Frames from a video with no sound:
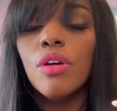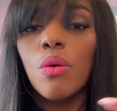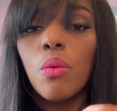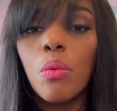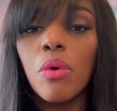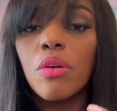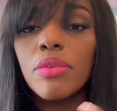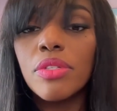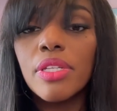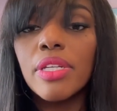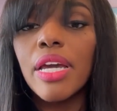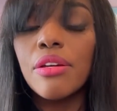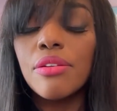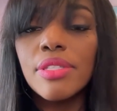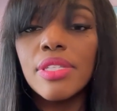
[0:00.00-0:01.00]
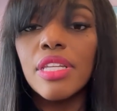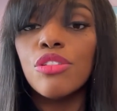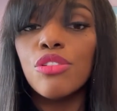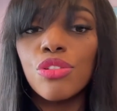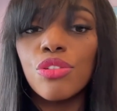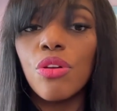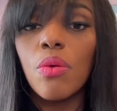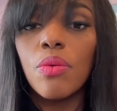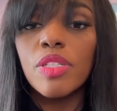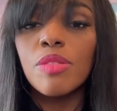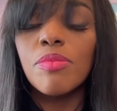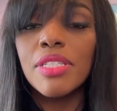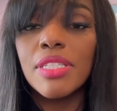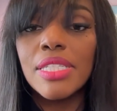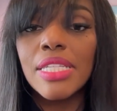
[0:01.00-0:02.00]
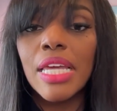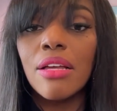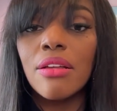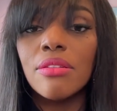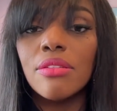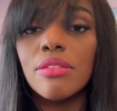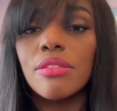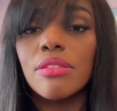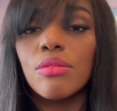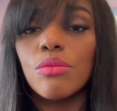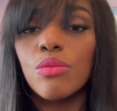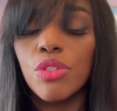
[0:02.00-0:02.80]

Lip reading: One was the guy who said you should always be in sales, who's